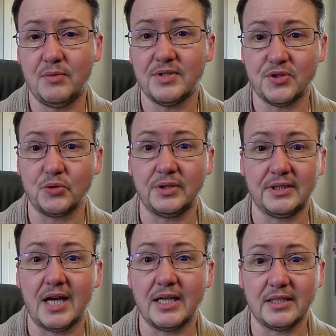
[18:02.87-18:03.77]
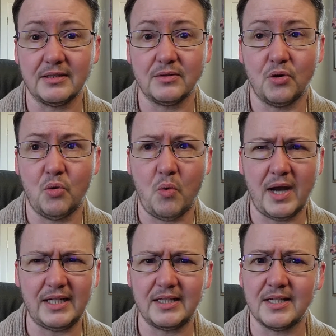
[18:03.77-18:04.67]
he was certainly not
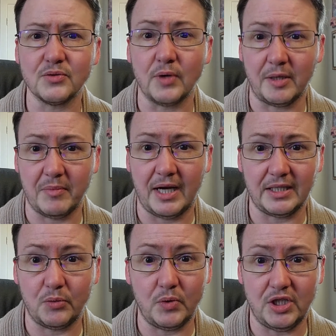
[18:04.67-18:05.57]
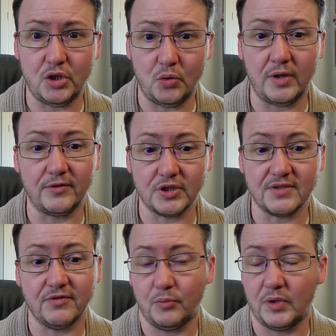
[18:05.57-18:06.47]
quite in his right mind, and we knew it
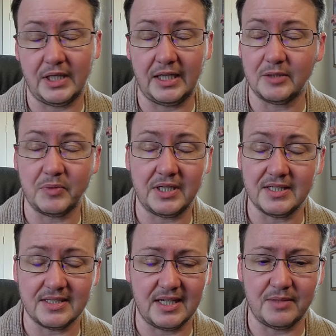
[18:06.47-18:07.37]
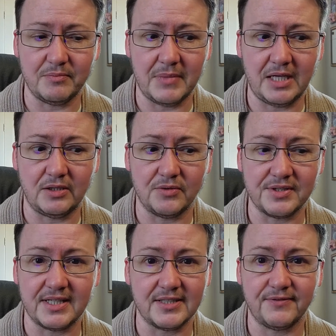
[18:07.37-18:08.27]
just from reading it because it made no
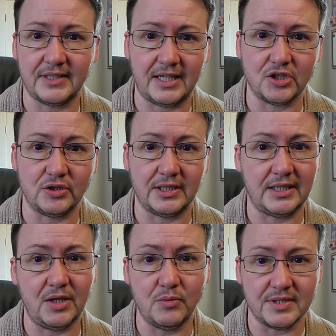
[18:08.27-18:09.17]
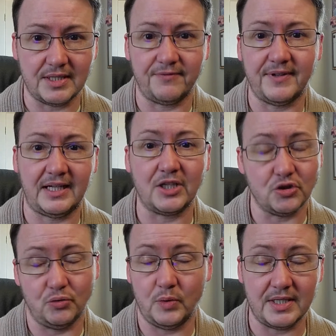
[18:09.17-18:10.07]
sense financially, and he was a
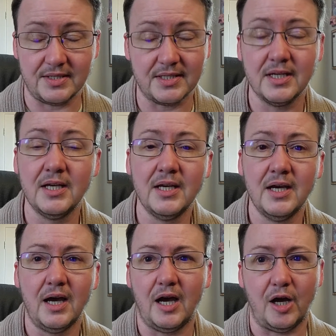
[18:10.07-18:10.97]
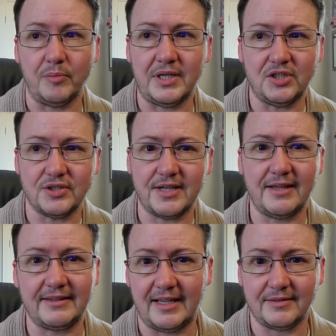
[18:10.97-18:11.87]
financial whiz. Um, he'd just
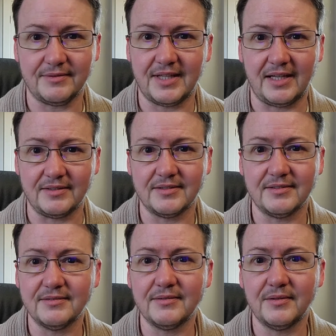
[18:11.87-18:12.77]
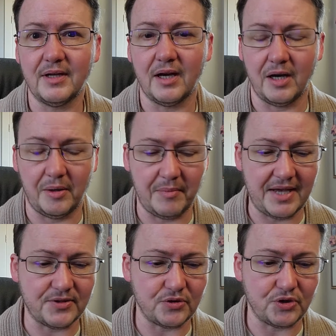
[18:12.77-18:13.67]
gotten that, that, uh,
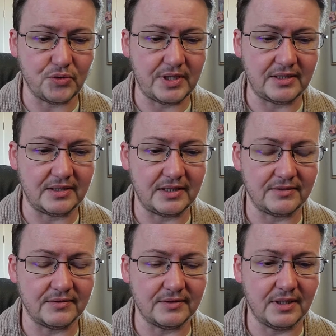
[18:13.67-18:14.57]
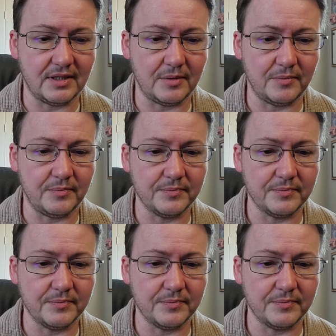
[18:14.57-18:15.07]
master's degree in, in, um,